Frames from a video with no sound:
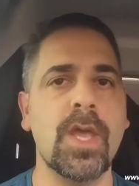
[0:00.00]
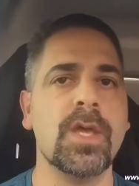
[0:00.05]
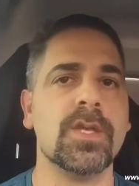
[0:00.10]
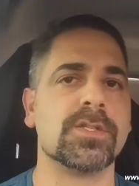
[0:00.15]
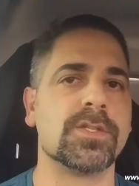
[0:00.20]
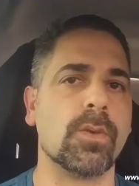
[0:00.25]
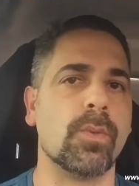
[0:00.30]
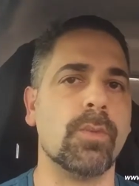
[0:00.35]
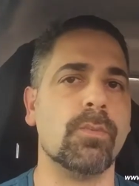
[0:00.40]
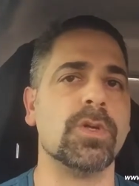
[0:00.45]

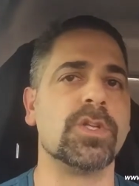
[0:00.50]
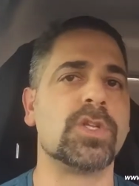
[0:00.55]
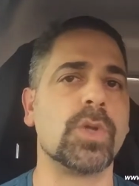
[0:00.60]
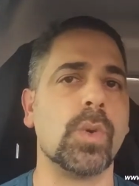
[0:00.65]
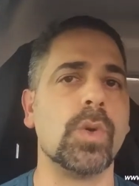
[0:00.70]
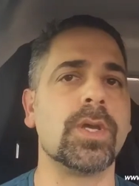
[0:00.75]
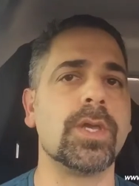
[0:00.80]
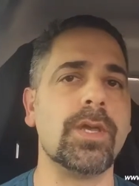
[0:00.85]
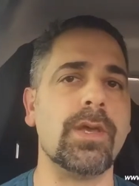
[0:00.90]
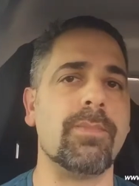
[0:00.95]
So when we're
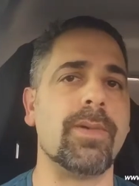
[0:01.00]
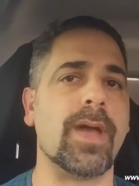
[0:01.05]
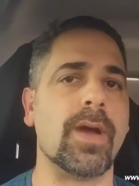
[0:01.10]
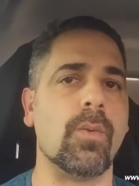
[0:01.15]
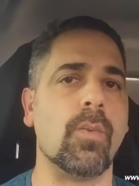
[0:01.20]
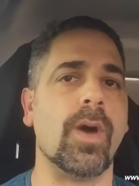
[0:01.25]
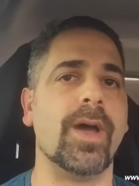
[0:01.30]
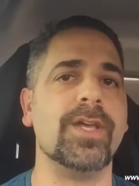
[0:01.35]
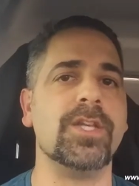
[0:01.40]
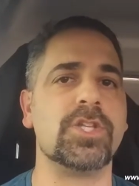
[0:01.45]
talking about
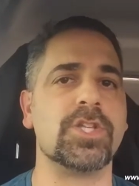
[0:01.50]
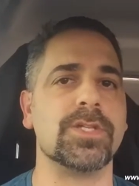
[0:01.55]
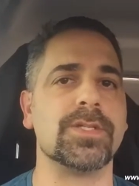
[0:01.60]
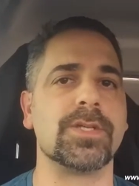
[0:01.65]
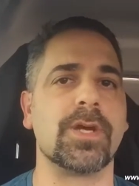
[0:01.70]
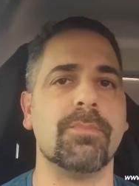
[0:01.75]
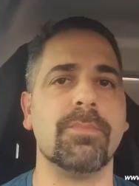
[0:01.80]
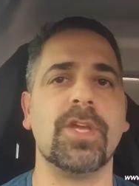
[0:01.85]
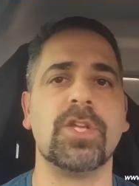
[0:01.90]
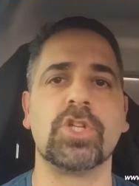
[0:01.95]
wages,
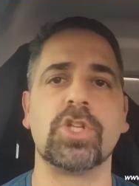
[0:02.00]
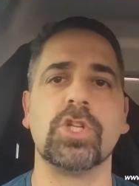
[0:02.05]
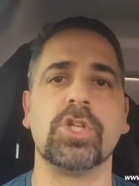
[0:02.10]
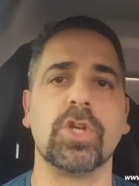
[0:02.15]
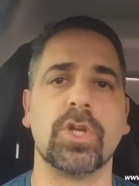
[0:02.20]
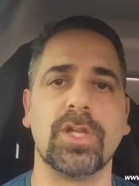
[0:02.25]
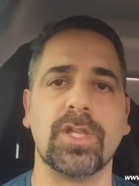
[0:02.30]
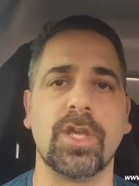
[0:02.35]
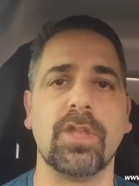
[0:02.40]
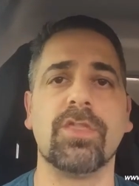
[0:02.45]
I mentioned
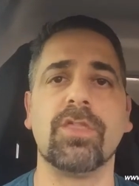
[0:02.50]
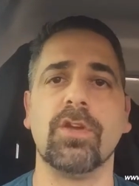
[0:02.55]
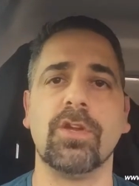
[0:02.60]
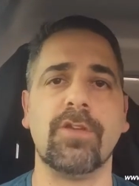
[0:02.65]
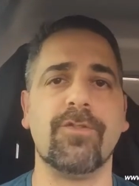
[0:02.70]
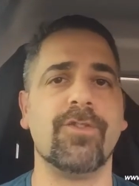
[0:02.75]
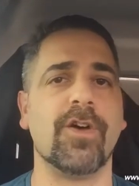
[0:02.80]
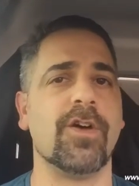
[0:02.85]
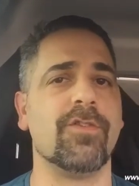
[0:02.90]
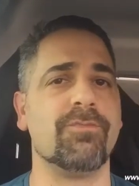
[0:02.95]
earlier
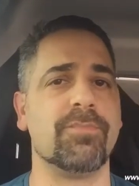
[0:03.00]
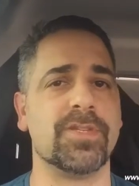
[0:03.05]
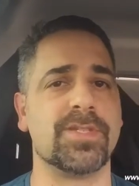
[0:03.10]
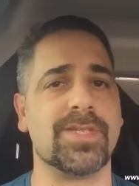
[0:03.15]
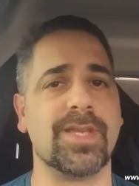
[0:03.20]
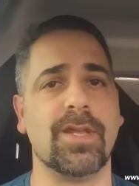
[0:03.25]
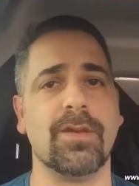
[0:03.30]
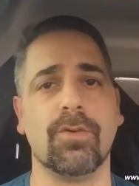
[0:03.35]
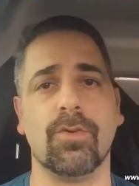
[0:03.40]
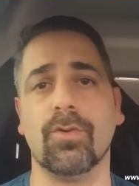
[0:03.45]

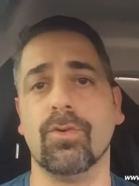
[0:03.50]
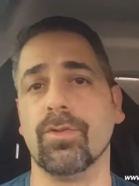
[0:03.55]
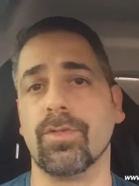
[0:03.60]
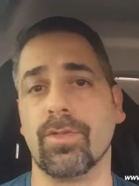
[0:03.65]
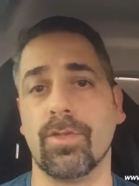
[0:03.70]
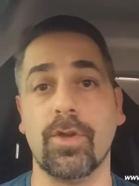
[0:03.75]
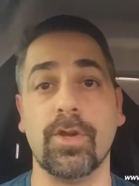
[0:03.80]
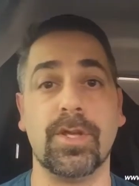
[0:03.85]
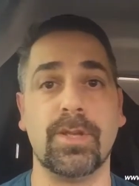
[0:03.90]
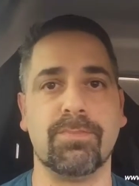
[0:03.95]
35% or
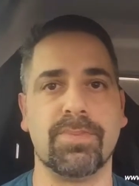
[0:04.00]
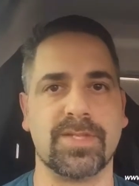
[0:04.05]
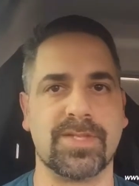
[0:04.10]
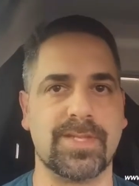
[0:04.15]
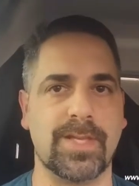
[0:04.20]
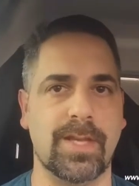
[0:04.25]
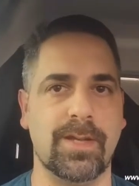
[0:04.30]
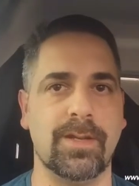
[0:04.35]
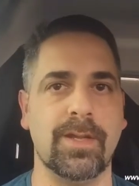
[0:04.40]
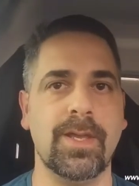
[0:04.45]

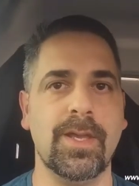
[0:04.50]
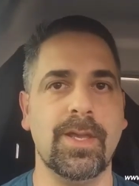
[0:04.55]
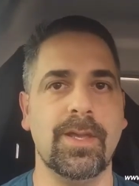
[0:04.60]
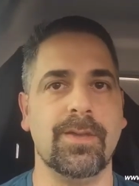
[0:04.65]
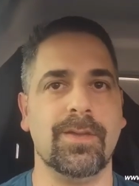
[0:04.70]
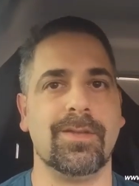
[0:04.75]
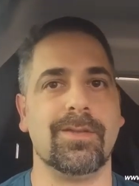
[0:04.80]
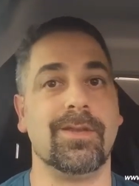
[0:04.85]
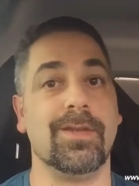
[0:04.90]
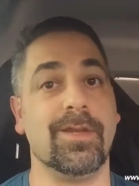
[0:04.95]
30%.
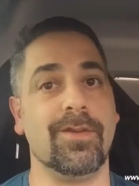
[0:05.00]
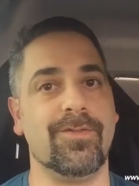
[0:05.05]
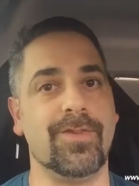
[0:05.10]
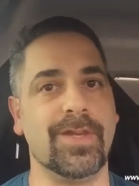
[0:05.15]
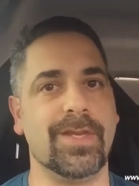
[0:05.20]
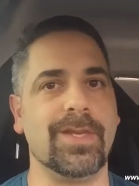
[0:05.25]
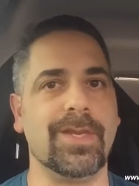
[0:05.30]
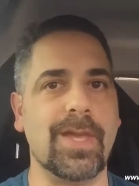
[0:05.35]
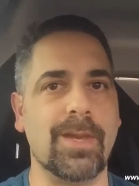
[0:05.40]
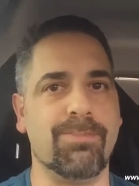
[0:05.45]
If you
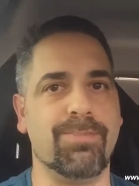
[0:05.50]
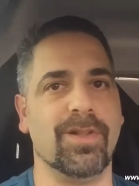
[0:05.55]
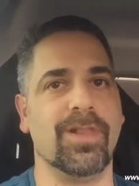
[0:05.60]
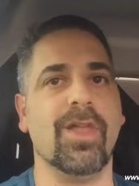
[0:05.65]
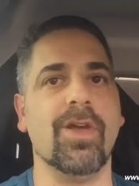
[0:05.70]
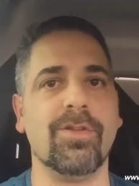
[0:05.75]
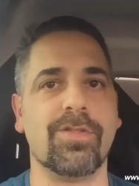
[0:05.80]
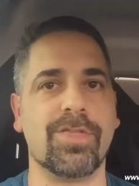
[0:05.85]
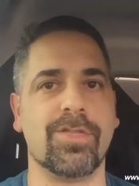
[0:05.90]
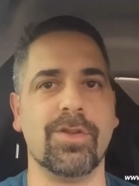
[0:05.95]
can get
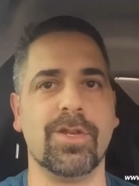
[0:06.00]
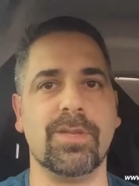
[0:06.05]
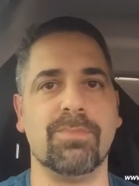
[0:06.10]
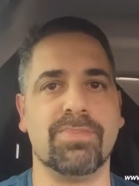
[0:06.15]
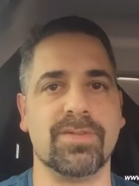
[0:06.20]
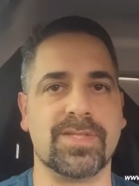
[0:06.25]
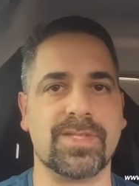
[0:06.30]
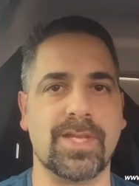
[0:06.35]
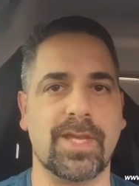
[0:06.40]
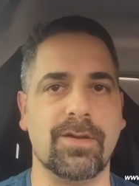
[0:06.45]
below
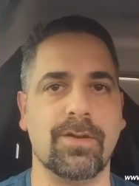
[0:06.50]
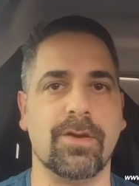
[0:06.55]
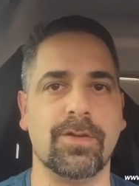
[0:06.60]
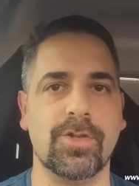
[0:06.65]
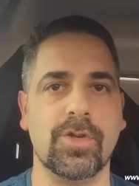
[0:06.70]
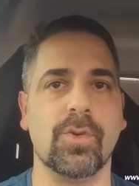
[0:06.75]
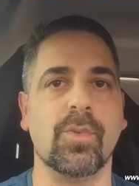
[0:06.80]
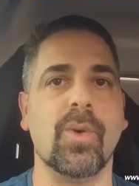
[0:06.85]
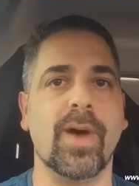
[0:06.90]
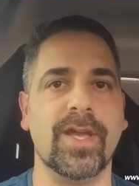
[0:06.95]
30% on
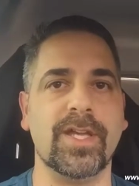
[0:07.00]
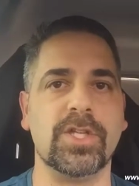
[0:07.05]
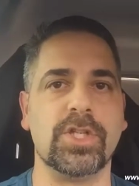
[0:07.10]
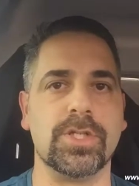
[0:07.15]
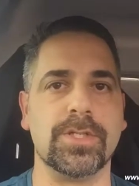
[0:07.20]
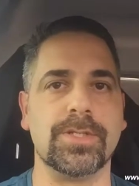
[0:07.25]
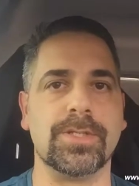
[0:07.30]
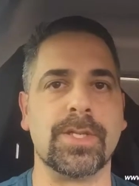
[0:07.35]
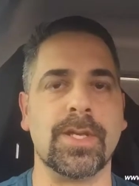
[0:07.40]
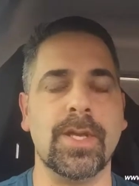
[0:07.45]
your
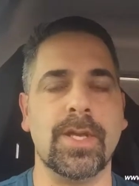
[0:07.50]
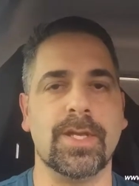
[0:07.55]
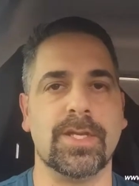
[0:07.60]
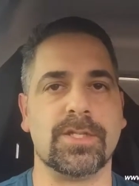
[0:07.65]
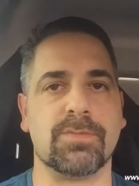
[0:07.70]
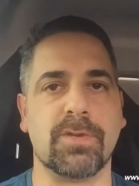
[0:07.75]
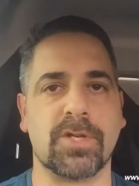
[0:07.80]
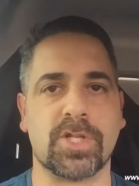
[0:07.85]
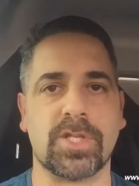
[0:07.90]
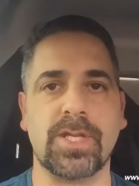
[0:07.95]
wages,
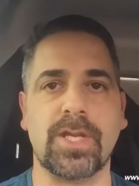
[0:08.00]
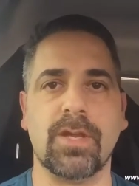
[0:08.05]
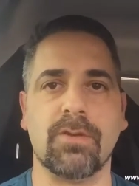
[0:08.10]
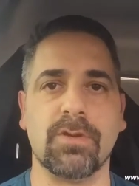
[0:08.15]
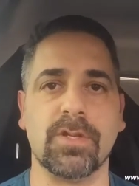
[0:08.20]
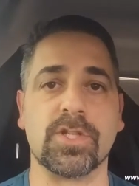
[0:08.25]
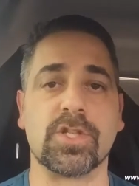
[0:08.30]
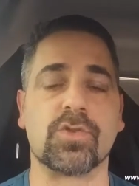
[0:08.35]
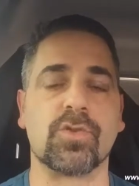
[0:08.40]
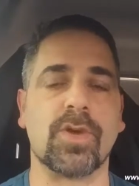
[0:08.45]
especially here
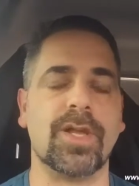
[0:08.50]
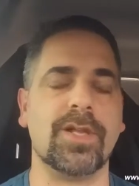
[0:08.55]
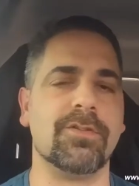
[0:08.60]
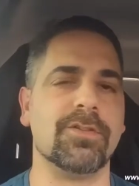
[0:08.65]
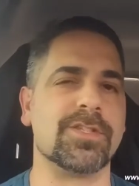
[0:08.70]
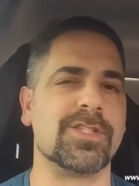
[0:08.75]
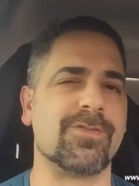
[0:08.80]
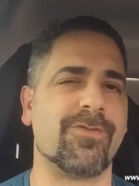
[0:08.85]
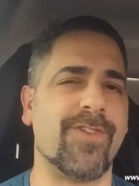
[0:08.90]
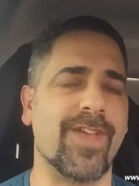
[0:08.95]
in Australia,
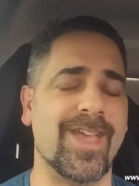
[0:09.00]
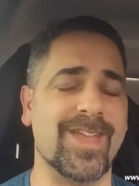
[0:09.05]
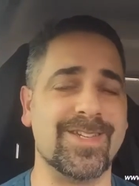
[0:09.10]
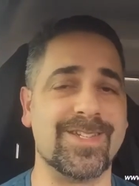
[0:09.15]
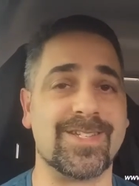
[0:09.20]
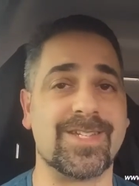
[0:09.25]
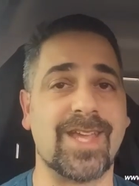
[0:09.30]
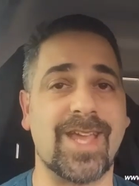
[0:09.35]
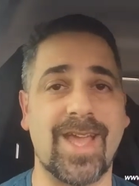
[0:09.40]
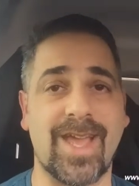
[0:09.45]
it's
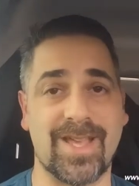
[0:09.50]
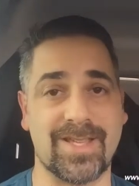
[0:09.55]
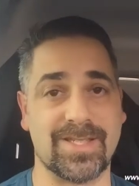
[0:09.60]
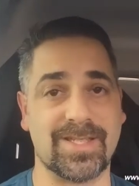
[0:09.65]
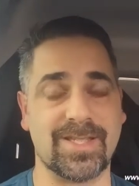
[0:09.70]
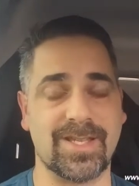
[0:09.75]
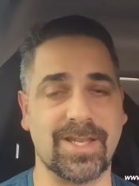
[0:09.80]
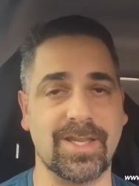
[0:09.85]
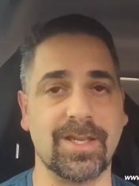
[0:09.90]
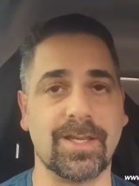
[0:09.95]

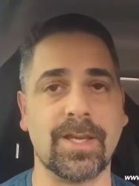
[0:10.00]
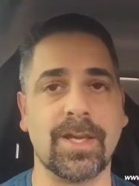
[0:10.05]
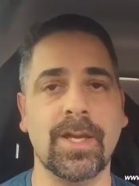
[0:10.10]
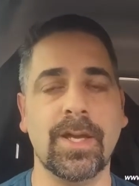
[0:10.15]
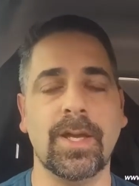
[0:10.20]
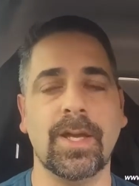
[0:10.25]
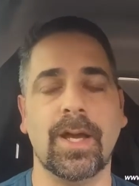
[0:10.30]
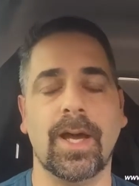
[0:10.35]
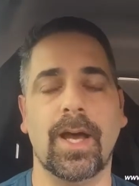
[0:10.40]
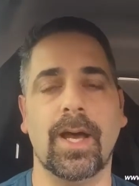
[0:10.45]
fantastic.
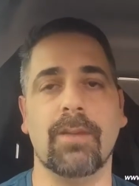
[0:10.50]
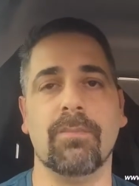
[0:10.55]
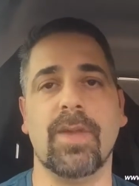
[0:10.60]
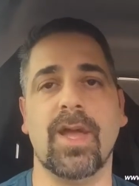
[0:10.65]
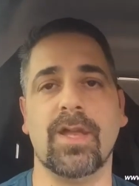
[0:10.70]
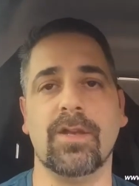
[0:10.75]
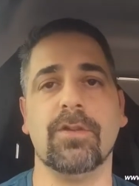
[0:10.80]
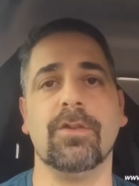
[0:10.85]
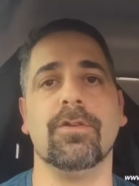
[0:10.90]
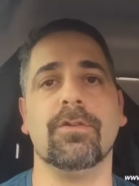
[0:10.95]

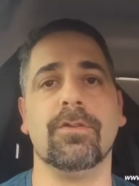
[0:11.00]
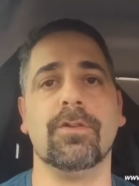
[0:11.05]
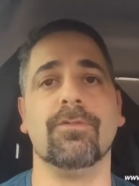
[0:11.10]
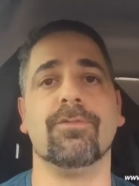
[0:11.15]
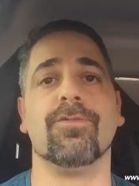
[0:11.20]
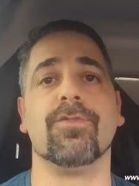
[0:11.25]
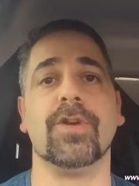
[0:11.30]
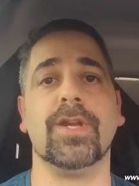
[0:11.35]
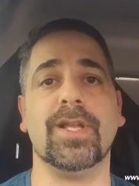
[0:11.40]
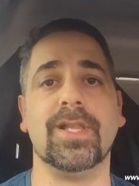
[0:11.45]
And
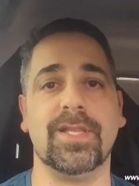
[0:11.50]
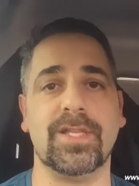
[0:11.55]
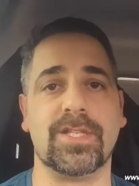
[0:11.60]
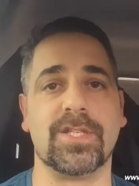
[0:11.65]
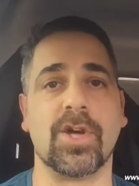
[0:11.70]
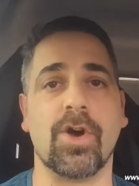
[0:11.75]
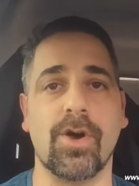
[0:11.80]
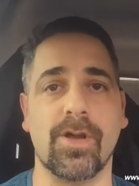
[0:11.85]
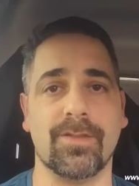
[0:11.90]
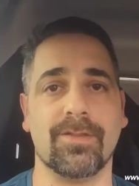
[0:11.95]
you've really
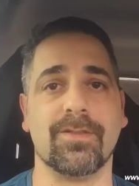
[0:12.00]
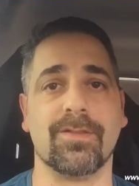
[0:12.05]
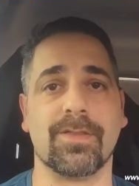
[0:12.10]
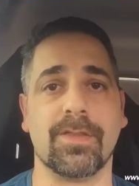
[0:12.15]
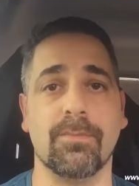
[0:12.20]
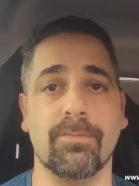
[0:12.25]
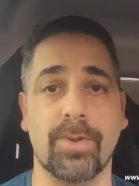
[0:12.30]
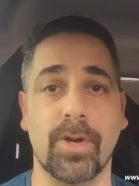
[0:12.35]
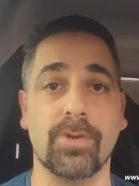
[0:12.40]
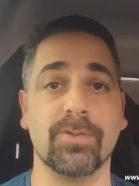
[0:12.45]
tightened
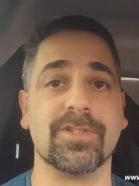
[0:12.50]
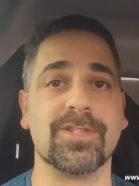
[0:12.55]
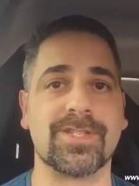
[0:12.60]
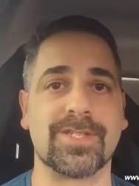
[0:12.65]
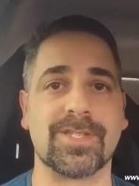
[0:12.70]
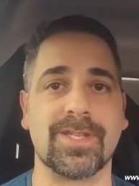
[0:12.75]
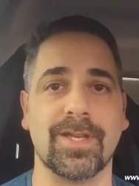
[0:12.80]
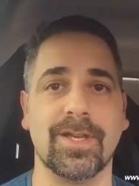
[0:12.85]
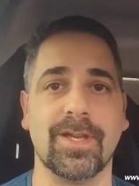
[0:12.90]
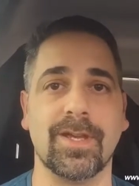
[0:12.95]
the
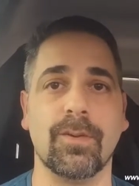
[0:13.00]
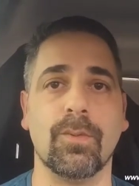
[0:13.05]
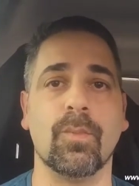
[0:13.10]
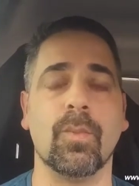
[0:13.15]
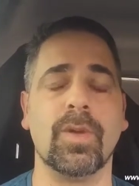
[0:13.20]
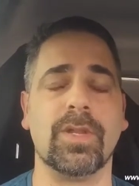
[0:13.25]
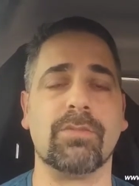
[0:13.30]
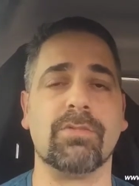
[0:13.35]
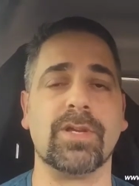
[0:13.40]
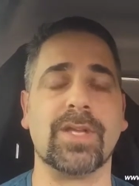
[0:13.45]
bolts
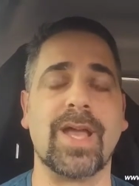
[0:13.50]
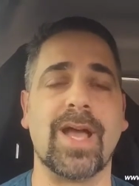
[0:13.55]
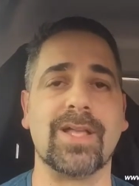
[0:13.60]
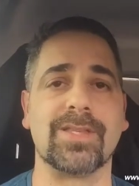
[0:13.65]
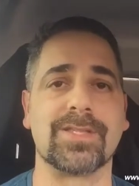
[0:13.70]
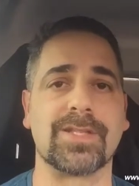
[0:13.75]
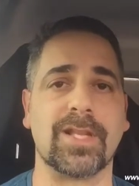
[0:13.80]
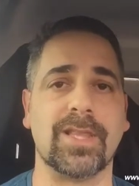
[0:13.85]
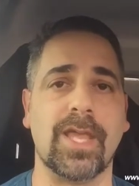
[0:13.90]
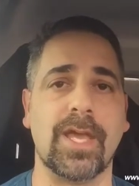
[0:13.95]
with
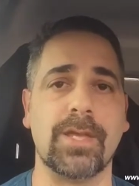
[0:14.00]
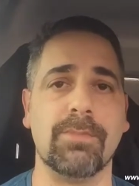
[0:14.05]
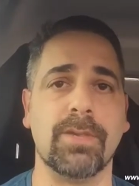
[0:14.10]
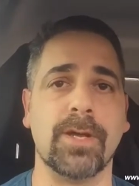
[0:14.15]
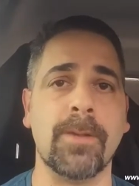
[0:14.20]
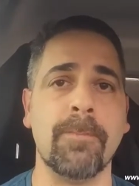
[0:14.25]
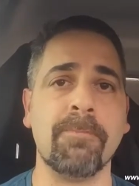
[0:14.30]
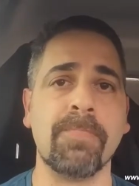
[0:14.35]
regards to labour.